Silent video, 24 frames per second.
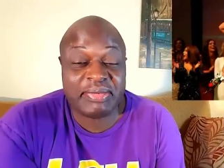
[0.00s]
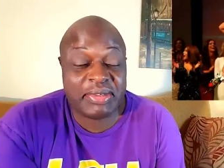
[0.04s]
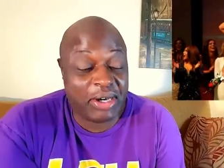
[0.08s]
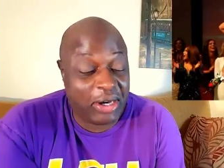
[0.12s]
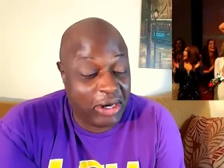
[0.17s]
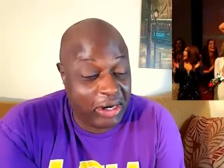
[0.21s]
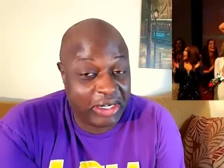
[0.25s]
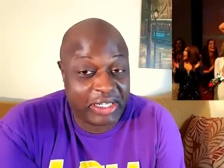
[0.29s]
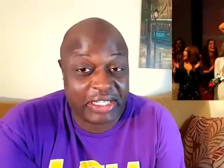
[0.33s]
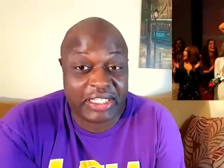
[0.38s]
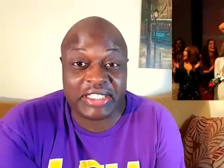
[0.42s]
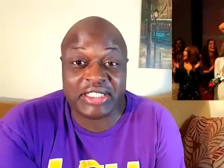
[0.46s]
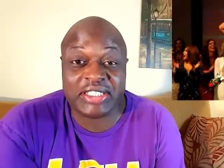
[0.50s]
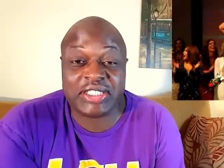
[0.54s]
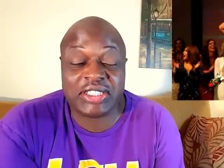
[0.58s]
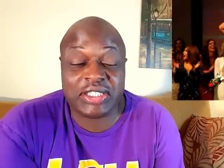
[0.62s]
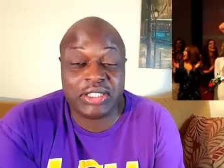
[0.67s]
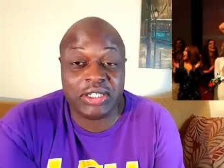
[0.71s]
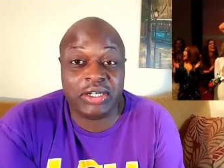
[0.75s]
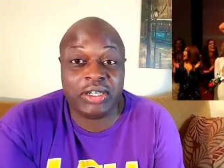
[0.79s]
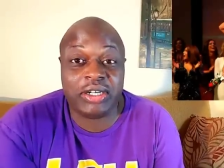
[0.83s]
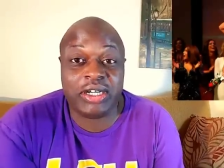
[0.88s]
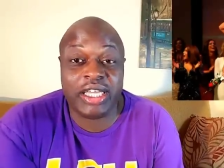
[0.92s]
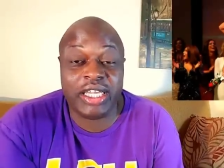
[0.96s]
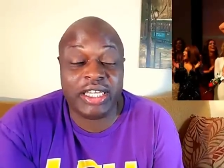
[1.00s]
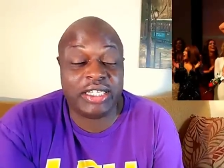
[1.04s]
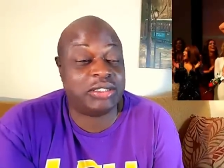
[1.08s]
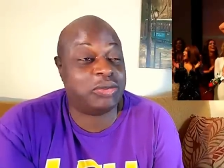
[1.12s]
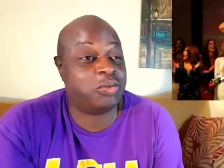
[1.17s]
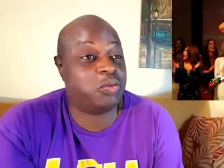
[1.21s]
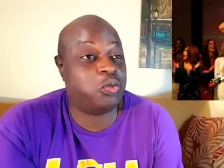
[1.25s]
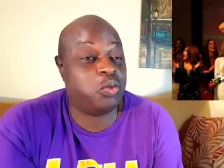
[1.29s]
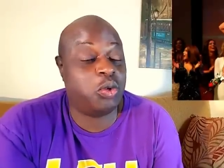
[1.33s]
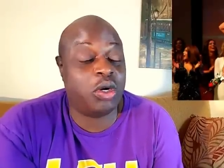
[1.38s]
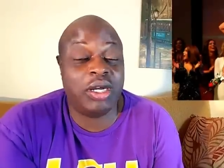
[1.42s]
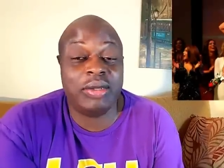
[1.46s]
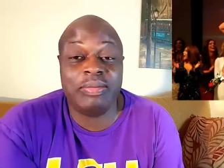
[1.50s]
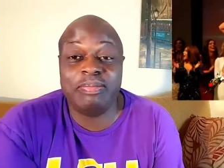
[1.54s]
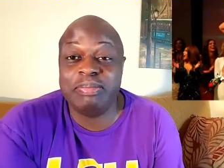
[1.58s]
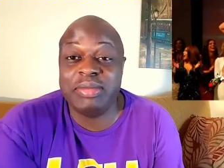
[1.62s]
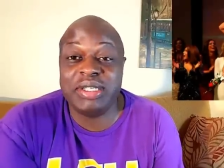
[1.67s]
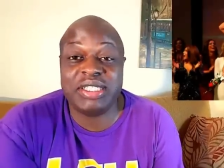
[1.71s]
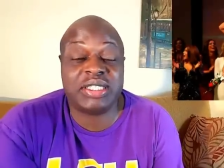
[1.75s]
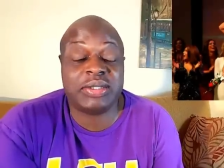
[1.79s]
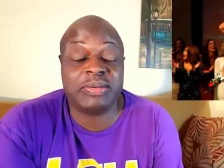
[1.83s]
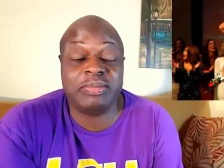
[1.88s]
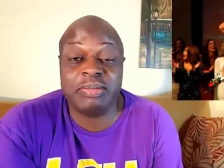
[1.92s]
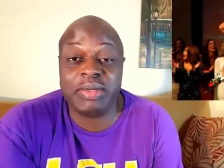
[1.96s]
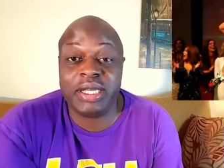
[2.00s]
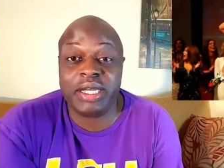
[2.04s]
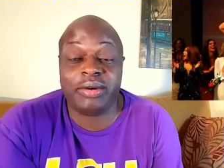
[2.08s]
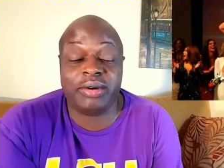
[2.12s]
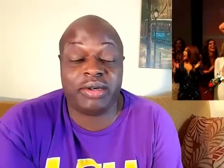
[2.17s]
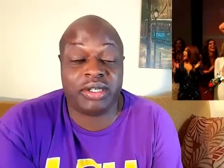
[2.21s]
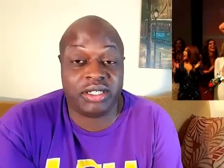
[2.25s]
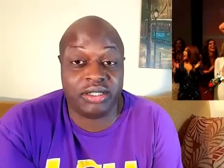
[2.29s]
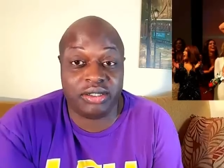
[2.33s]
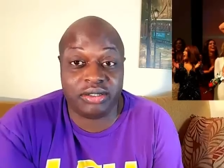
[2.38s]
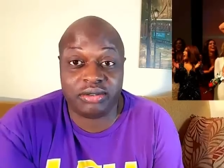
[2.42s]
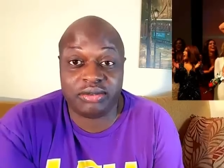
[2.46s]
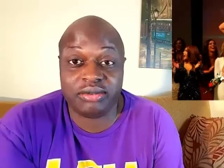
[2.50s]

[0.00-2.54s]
Arkansas has won Miss America.